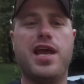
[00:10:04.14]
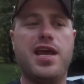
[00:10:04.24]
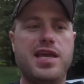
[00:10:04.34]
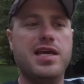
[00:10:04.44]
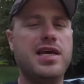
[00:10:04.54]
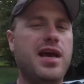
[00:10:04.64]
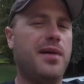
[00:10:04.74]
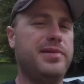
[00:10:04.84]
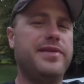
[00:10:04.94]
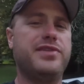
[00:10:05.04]
I
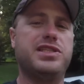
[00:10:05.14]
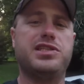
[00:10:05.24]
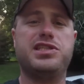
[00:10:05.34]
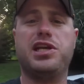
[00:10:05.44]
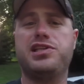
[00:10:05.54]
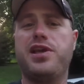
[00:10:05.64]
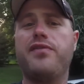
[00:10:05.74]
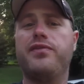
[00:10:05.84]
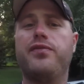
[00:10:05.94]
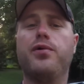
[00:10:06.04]
believe it's a
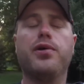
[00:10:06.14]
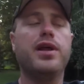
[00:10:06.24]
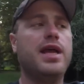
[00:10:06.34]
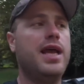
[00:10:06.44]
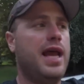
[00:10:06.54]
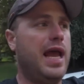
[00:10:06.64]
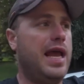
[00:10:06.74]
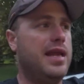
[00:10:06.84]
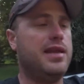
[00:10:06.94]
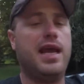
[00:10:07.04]
6.7 Ford.
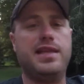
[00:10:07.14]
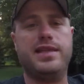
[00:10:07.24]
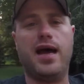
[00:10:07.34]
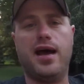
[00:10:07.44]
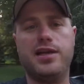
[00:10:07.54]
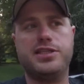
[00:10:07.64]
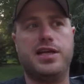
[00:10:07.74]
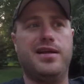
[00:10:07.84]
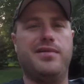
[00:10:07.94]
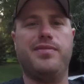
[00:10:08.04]
And a Dodge,
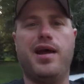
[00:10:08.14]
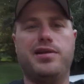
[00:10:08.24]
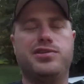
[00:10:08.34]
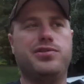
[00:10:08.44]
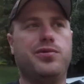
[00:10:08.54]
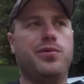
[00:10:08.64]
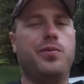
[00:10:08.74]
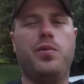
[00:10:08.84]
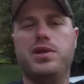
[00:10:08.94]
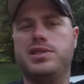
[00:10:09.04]
and I'm not sure
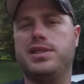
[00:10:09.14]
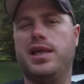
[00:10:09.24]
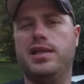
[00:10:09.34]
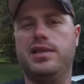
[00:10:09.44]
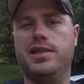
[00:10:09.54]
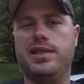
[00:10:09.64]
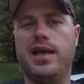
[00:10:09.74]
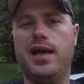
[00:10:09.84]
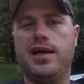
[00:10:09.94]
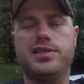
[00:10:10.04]
what's done to the
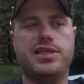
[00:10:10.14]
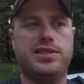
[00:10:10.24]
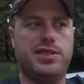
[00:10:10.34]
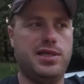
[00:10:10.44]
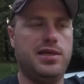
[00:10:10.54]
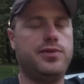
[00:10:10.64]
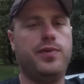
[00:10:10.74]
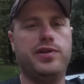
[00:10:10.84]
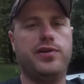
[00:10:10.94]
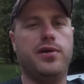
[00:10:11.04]
Dodge. It's a
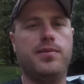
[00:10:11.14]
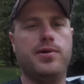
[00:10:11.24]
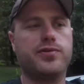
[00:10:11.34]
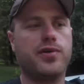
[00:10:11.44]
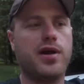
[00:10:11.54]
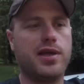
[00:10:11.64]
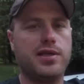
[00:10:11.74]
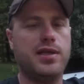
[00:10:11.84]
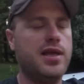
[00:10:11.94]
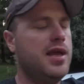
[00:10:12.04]
twin turbo truck,
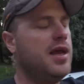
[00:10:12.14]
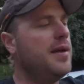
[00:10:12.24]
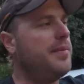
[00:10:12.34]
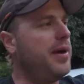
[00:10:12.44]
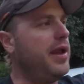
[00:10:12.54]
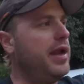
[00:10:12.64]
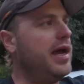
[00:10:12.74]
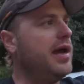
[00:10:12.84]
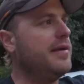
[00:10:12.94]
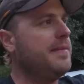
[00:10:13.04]
but
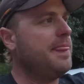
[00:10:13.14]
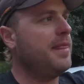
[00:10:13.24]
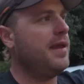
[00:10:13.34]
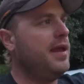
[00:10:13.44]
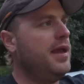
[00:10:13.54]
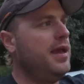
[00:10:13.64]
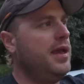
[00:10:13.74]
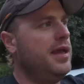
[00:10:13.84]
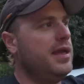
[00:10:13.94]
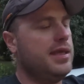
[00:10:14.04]

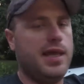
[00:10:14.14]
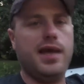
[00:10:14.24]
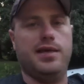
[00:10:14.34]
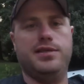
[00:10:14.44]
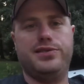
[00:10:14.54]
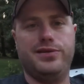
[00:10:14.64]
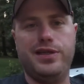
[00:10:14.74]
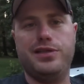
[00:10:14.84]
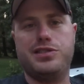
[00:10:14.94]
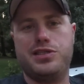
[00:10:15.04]
yeah, so
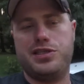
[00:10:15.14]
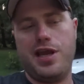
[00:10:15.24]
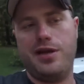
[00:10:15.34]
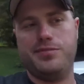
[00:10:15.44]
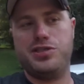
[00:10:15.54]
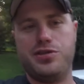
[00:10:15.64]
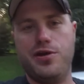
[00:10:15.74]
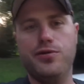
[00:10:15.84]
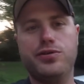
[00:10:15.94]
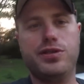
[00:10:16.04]
needless to say, I'm
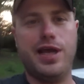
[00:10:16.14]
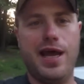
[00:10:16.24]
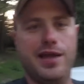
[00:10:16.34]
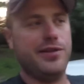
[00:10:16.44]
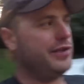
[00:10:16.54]
stoked, and the